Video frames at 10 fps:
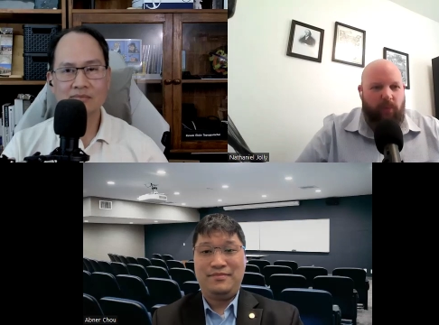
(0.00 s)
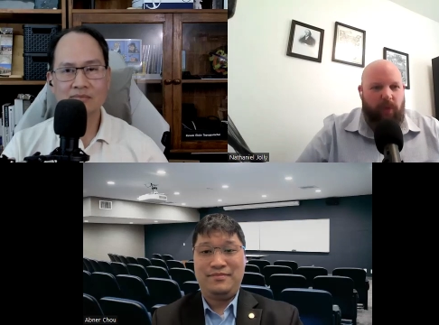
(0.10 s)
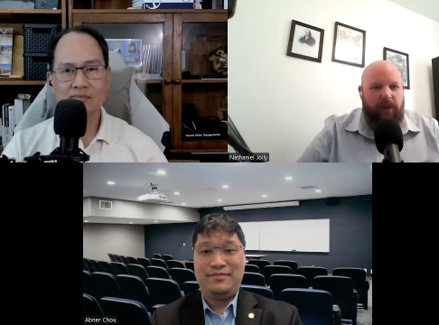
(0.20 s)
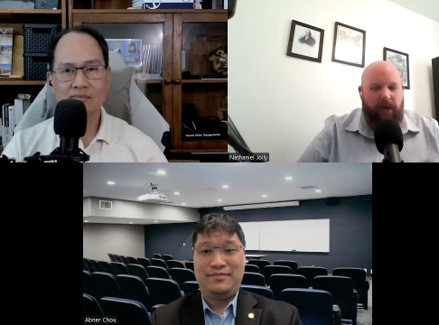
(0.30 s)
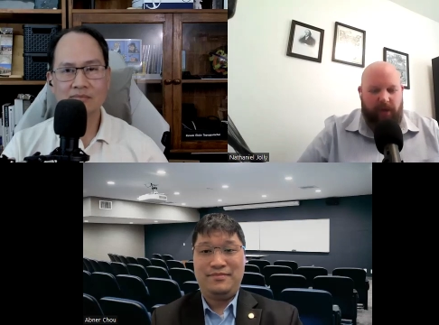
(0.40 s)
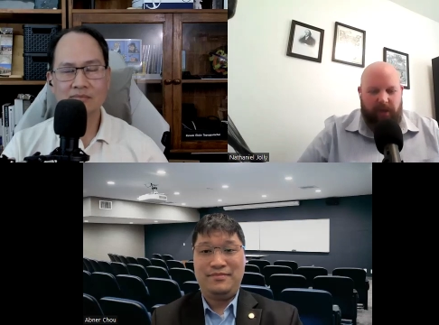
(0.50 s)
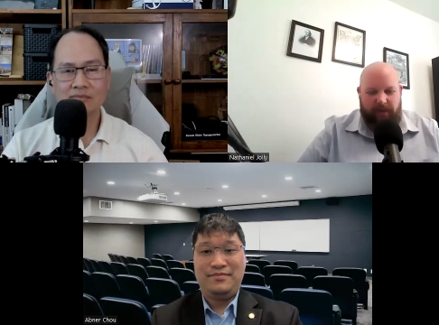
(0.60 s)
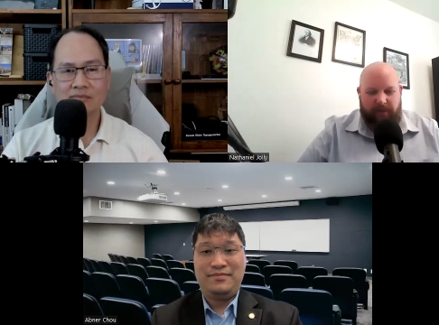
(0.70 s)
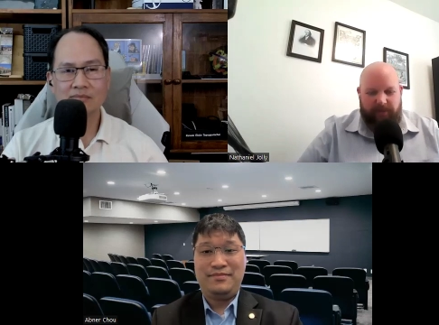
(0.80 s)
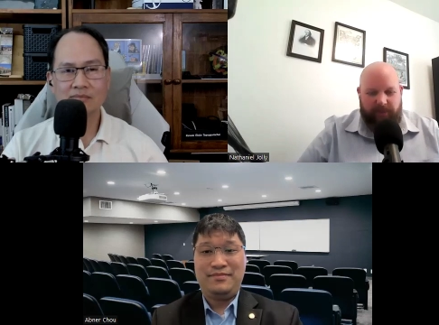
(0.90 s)
Speaker 1: one
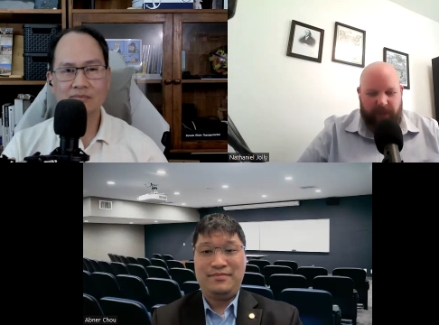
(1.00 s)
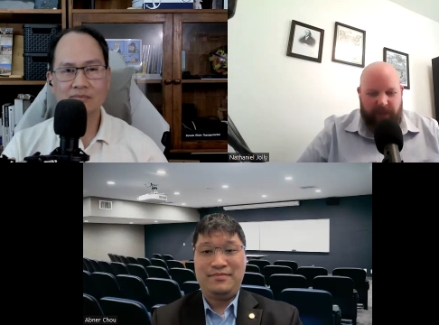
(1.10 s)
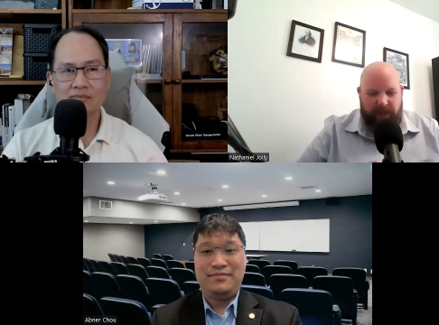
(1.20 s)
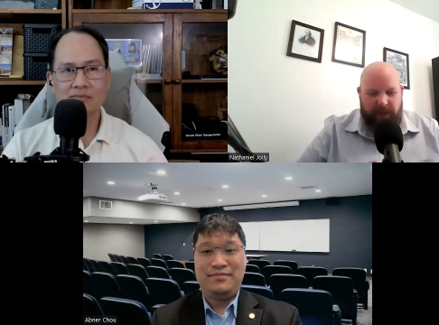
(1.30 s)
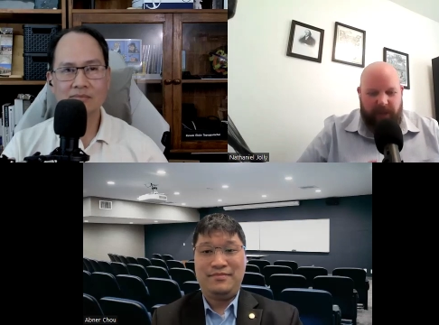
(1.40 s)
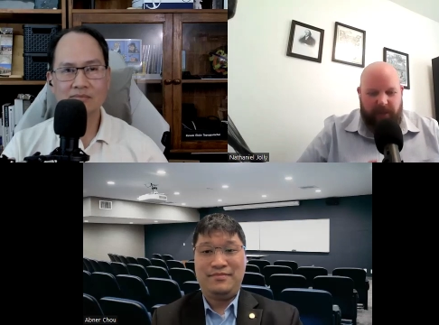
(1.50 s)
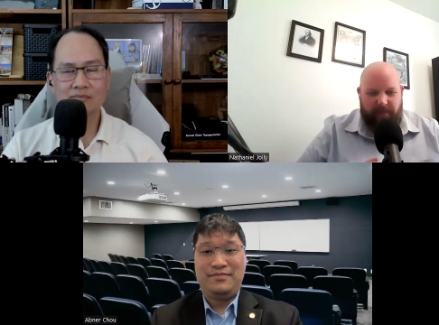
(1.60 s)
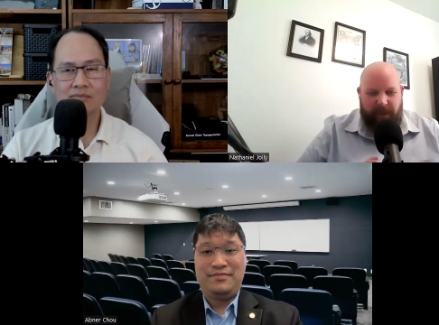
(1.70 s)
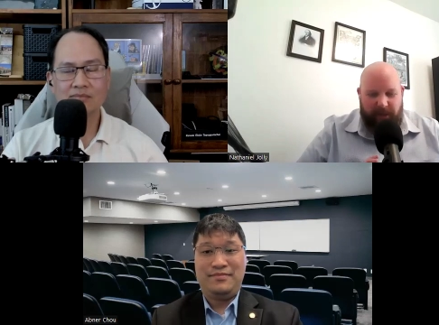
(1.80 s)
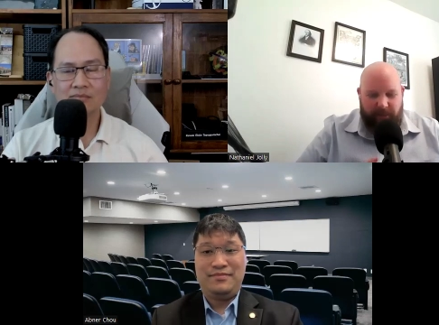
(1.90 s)
of
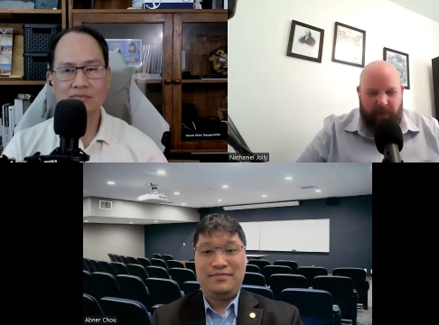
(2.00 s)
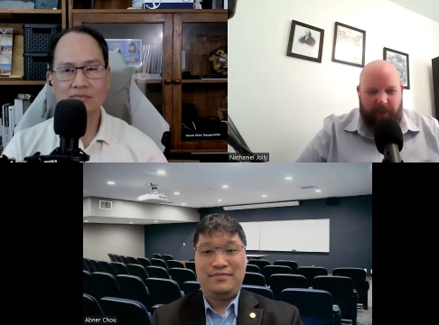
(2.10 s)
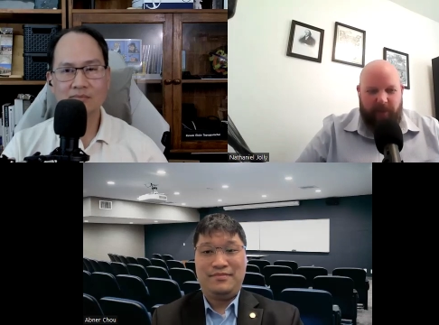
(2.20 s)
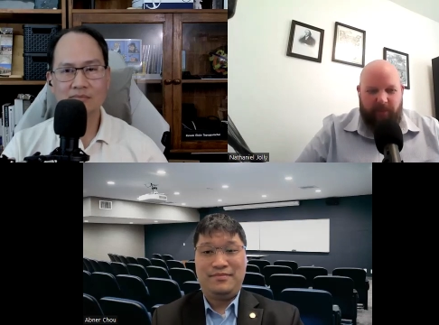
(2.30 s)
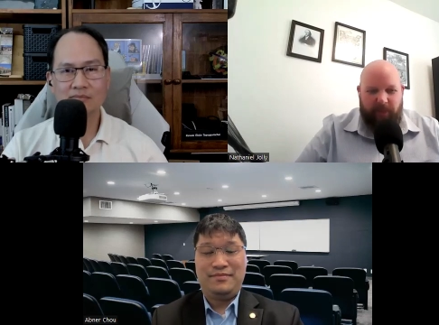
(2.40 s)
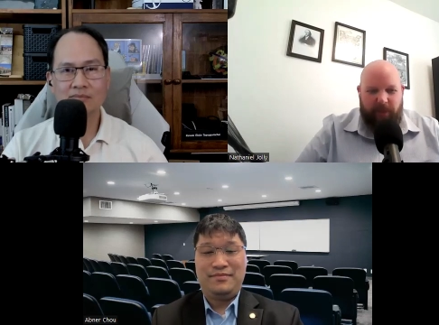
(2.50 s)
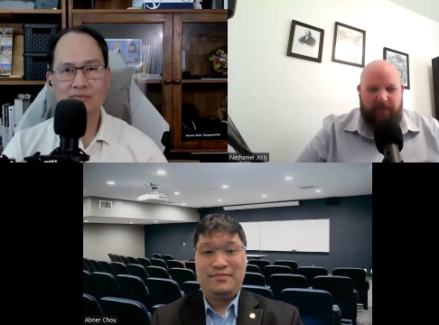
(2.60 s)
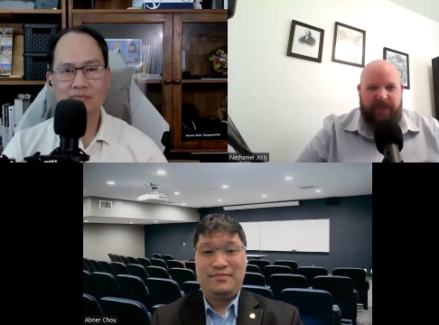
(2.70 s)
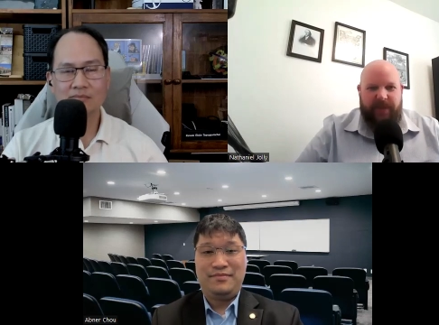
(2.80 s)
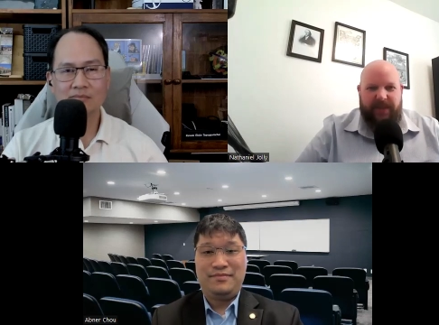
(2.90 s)
um, our
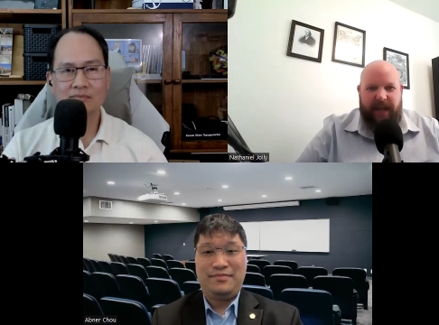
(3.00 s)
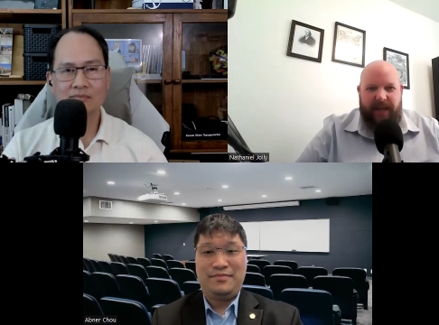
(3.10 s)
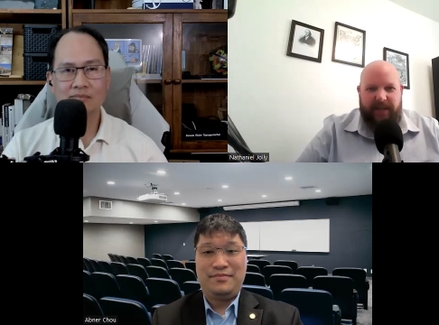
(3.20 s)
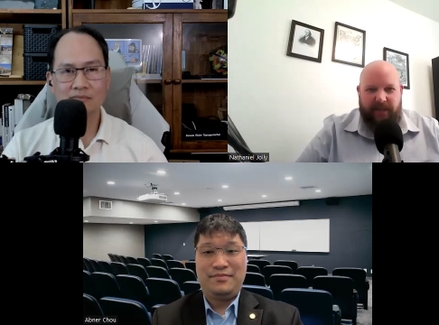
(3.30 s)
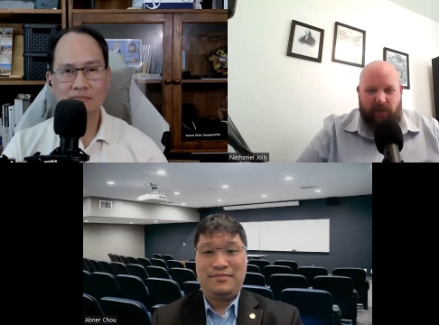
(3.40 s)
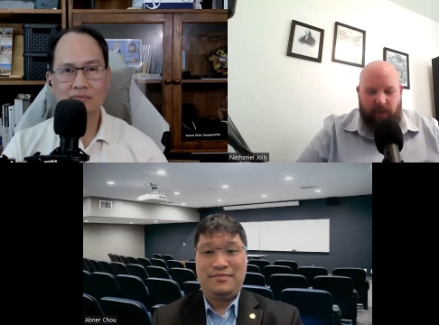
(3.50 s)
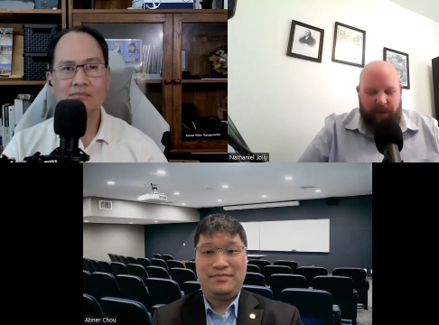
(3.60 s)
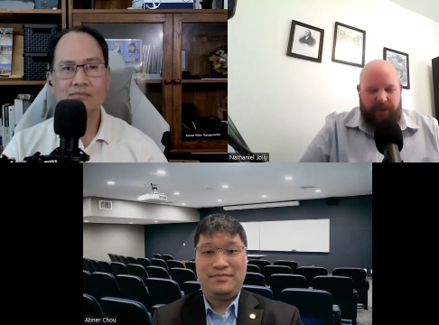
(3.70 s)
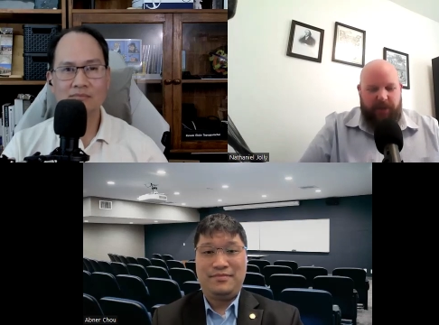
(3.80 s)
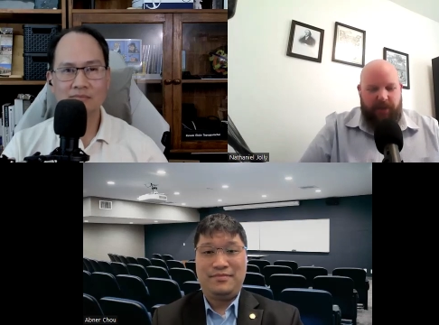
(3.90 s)
brothers has asked the
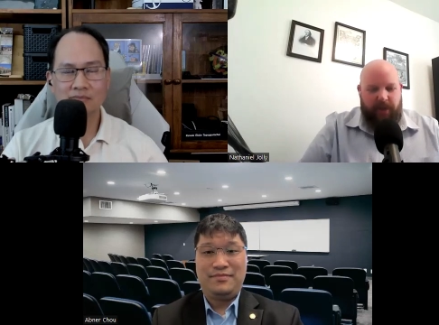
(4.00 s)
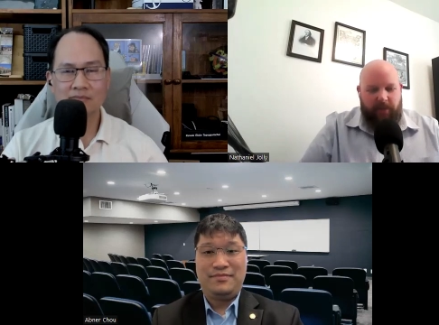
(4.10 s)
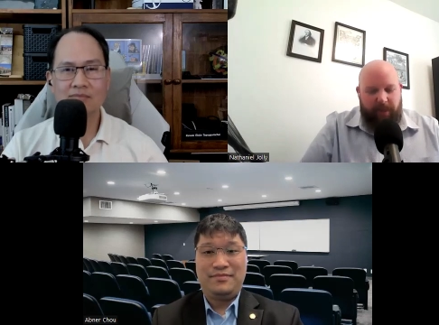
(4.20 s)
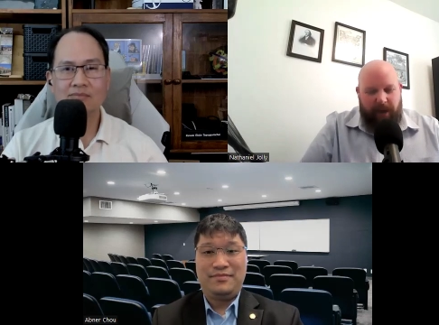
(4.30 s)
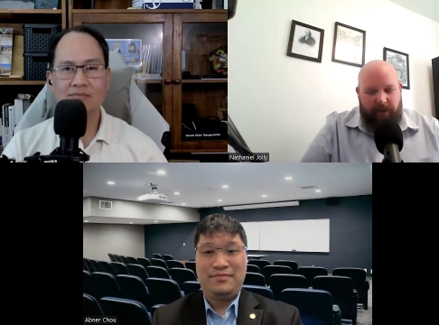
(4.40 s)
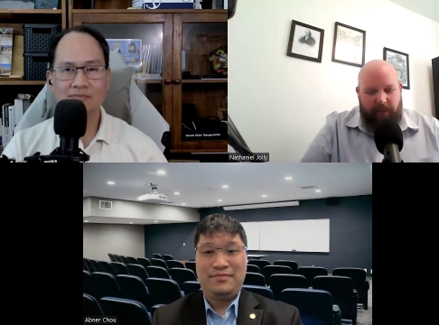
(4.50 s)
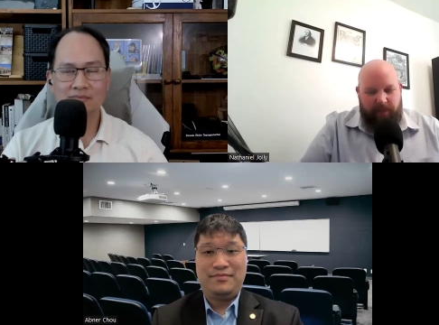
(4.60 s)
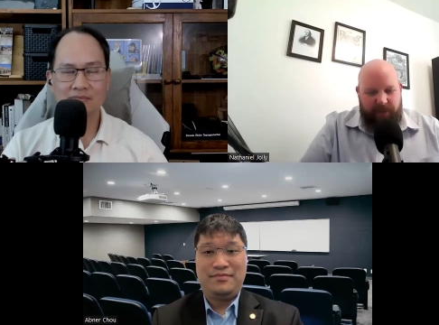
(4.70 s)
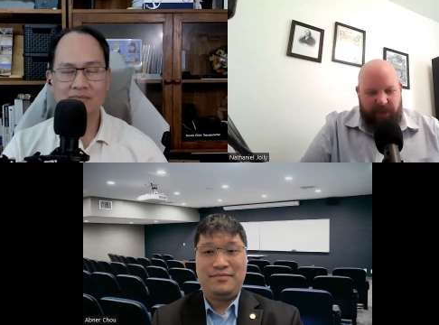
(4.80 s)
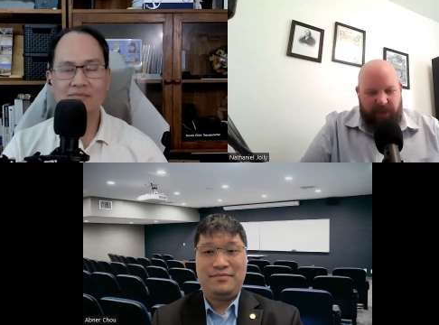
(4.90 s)
question about a
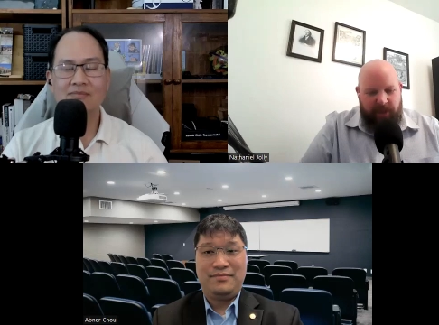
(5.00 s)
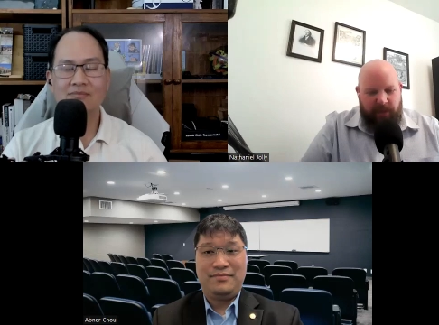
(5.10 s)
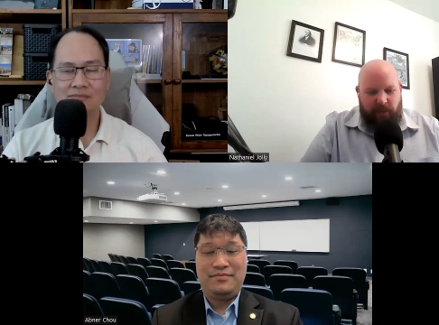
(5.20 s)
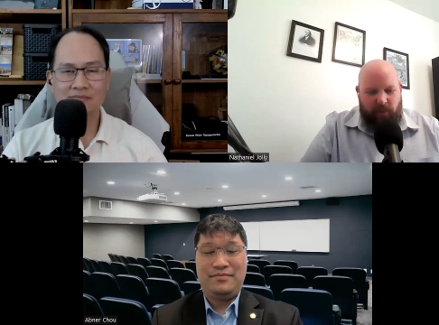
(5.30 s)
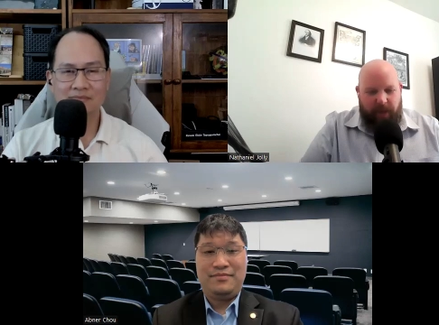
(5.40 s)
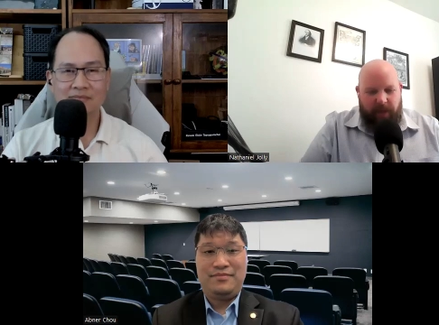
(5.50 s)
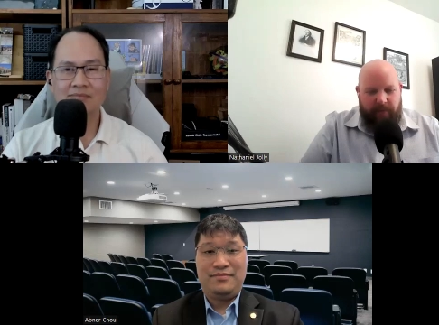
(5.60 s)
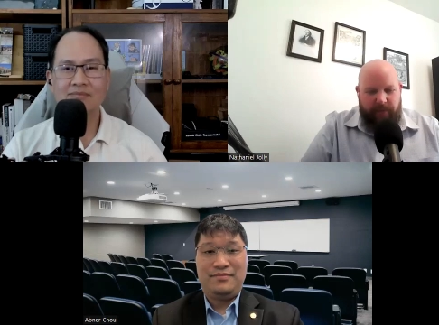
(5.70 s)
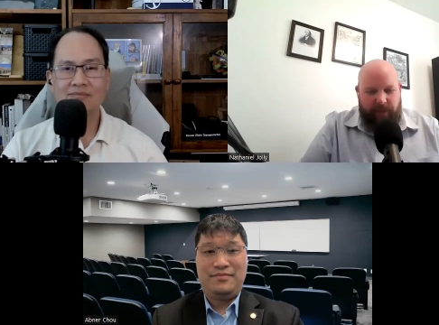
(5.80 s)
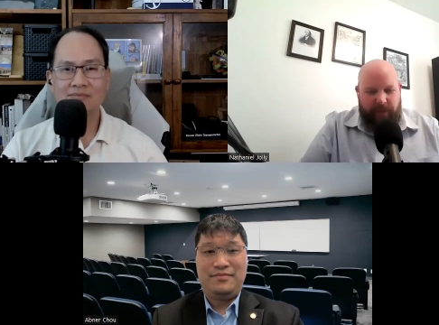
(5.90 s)
particular way
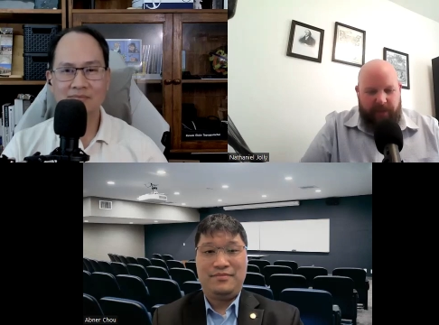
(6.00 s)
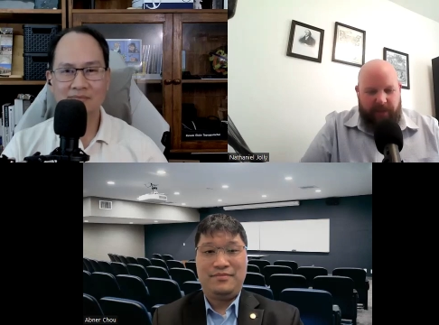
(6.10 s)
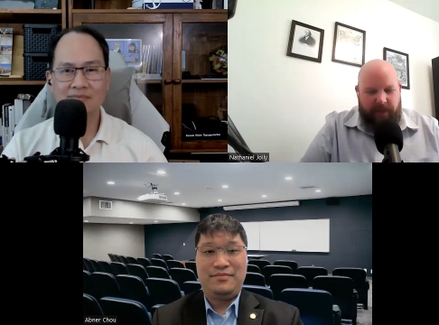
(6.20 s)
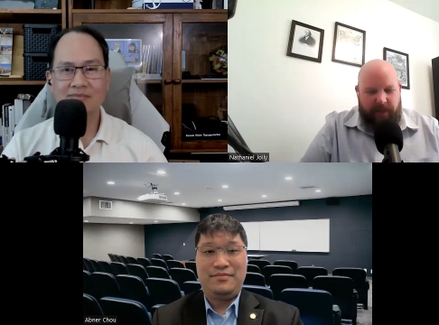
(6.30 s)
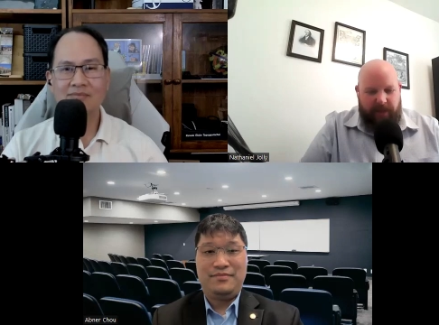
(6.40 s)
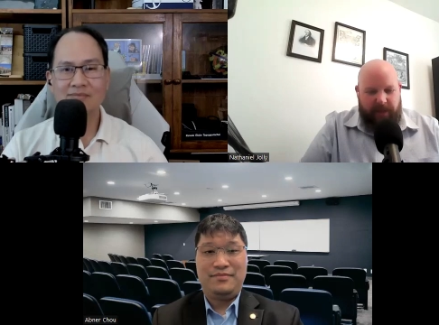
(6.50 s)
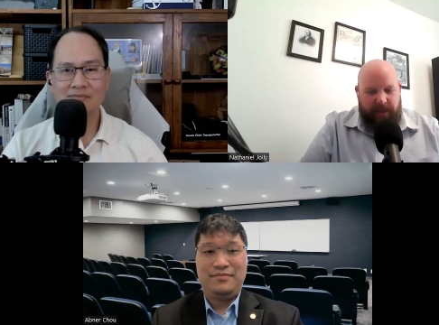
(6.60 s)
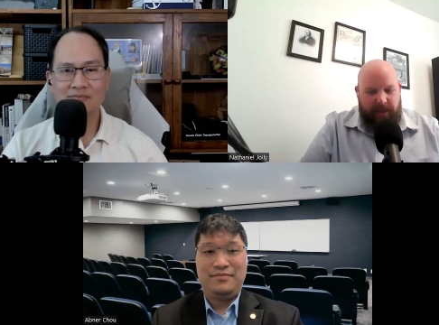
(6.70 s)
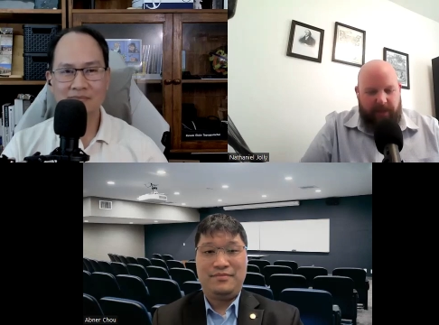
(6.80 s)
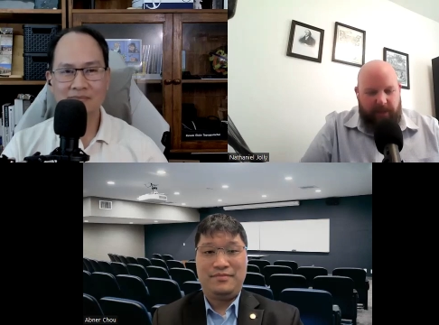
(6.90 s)
of translating